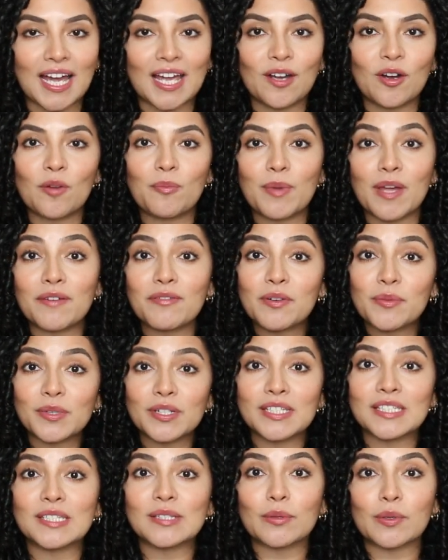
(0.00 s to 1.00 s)
I hope
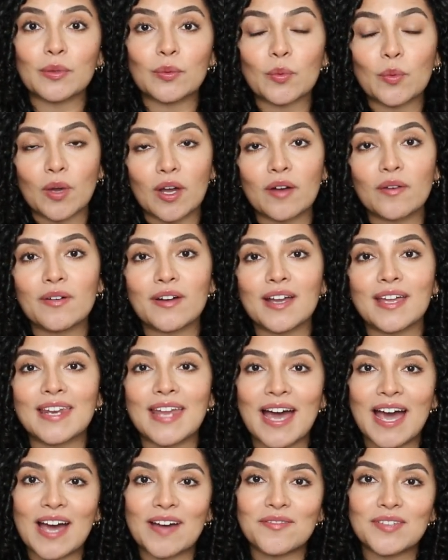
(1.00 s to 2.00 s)
everyone is doing well
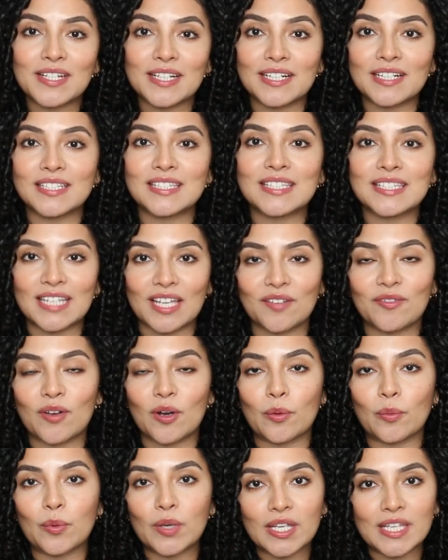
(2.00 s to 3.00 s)
and having a
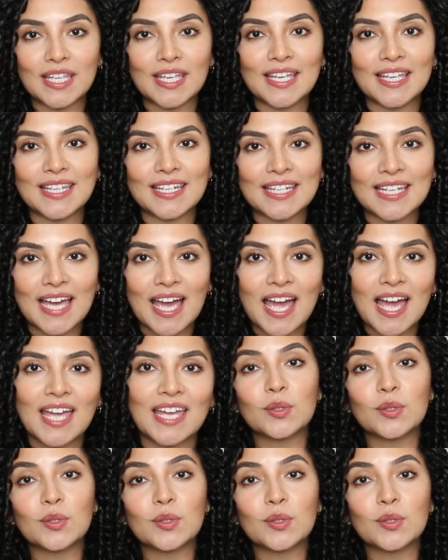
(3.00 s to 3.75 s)
safe weekend.